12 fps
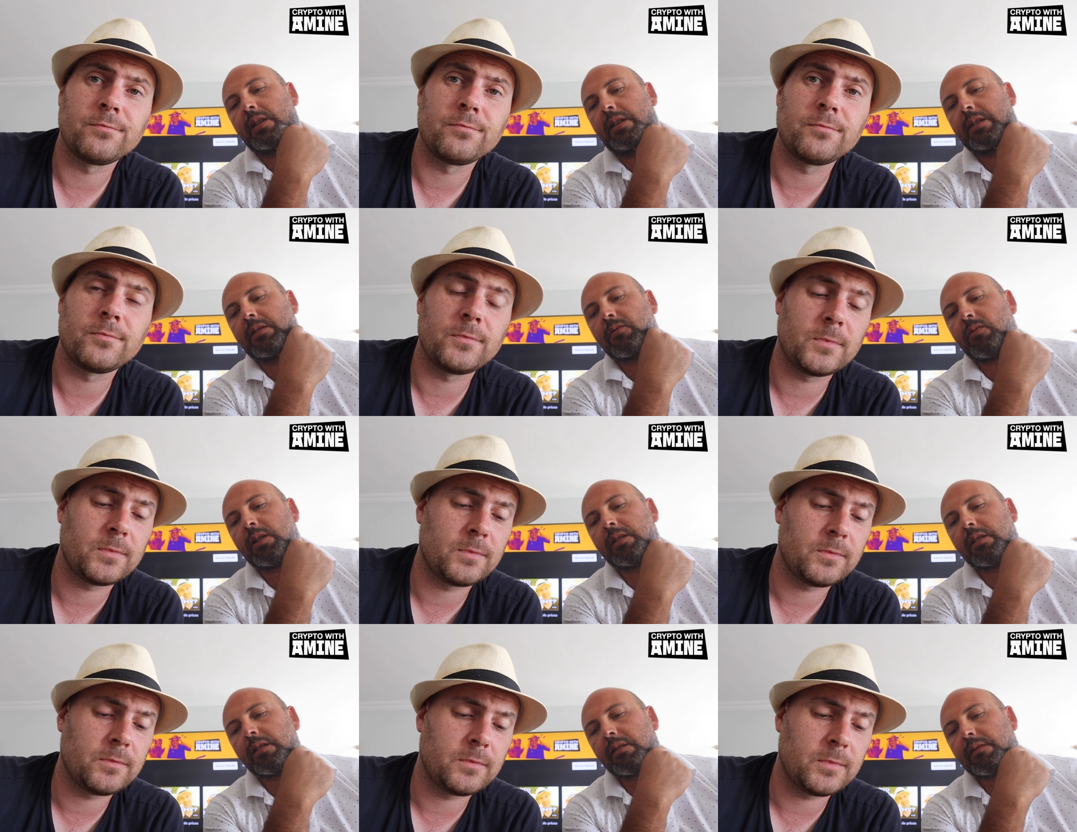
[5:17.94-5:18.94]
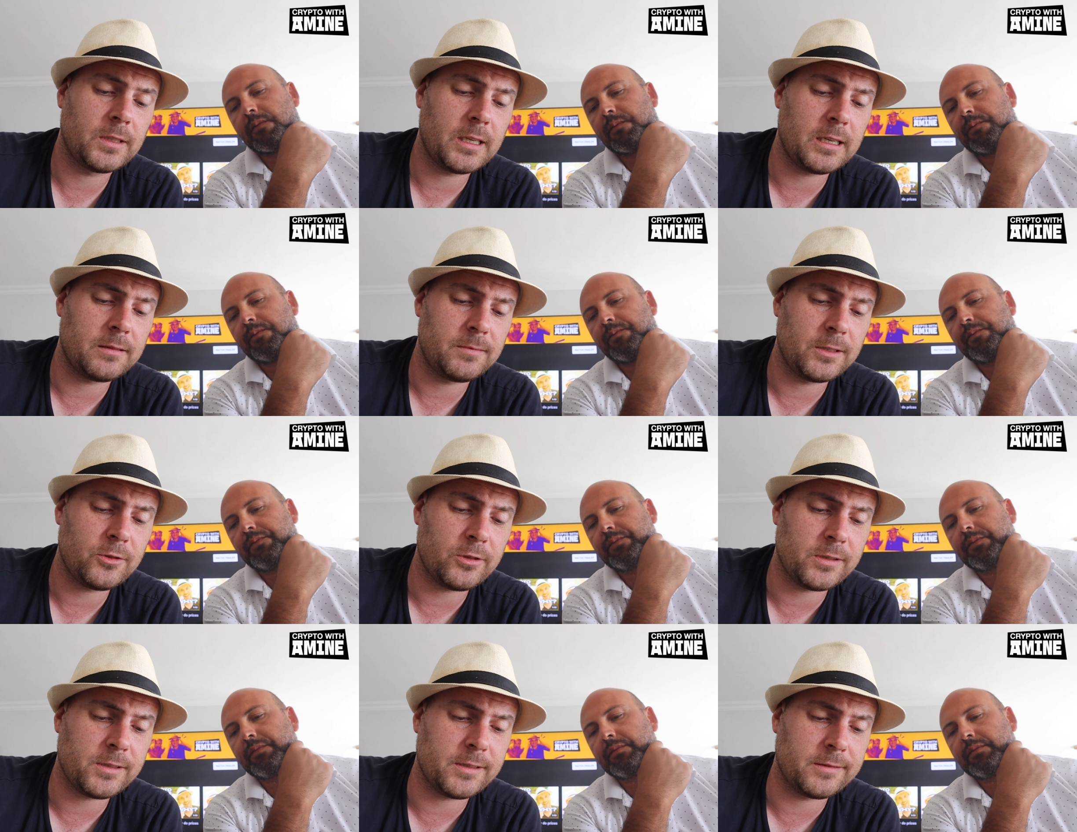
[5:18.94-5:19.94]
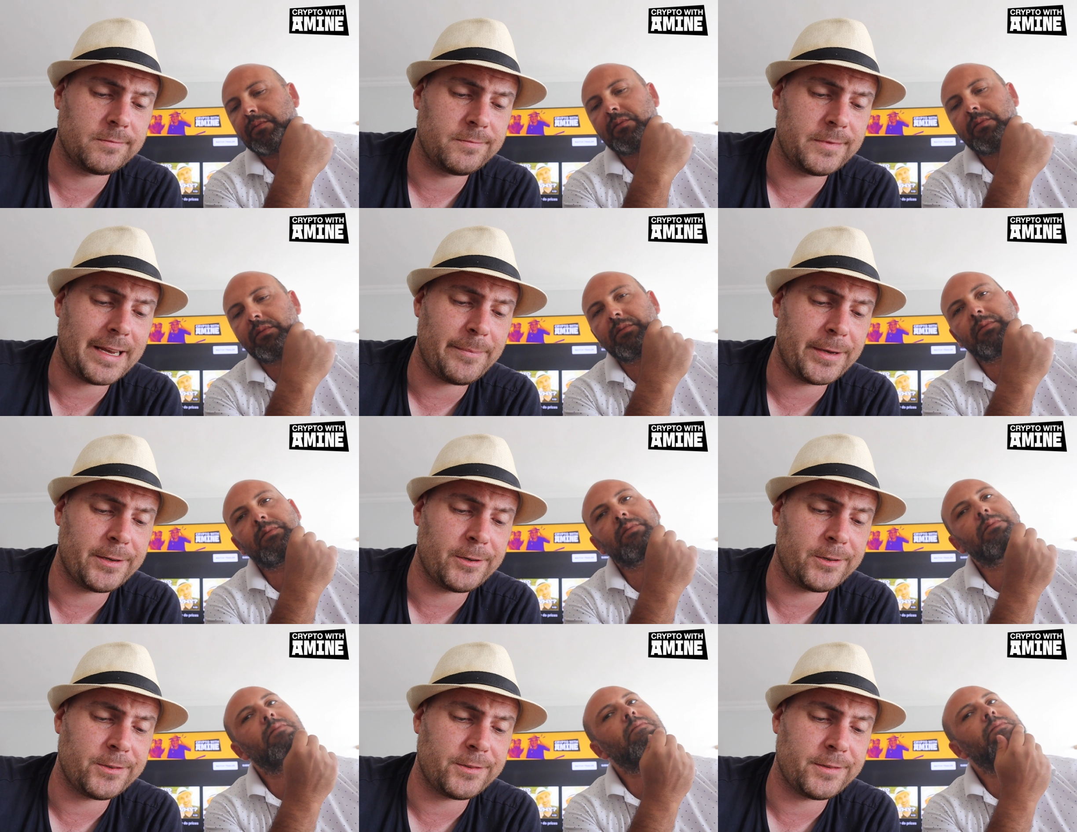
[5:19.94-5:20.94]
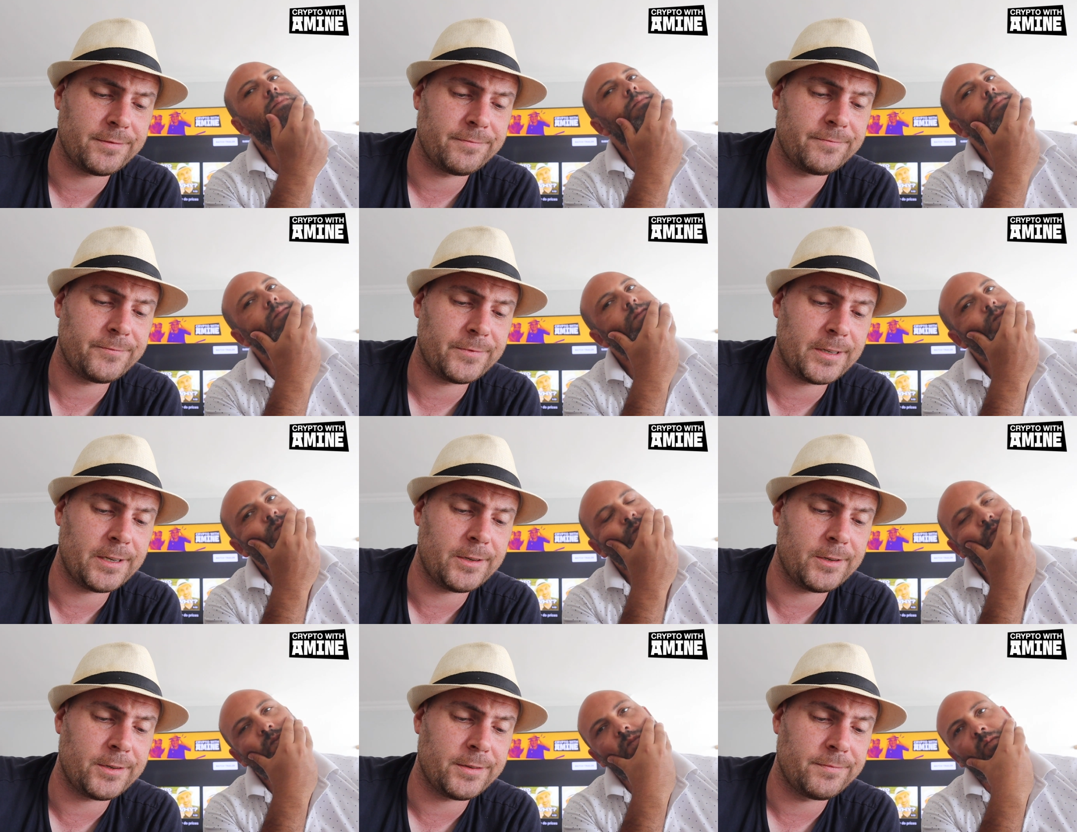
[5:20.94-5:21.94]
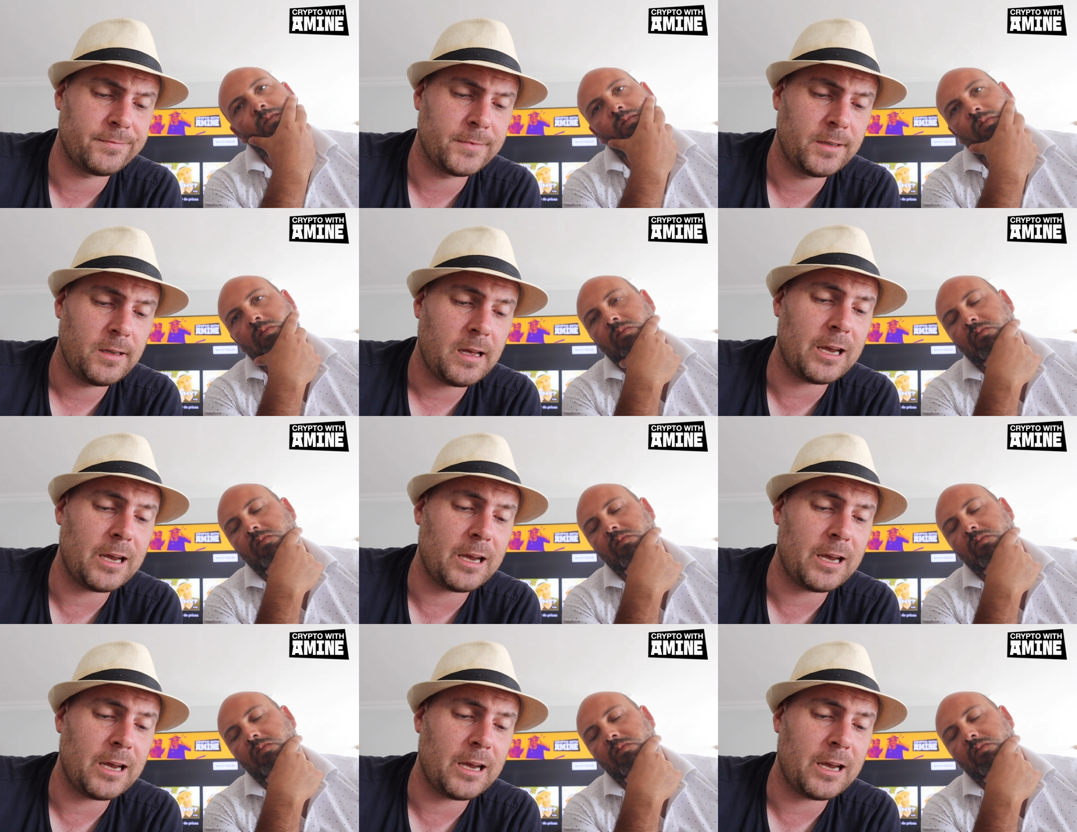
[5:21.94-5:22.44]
Speaker 1: dennis well done yeah interesting damien hirst very good mm -hmm.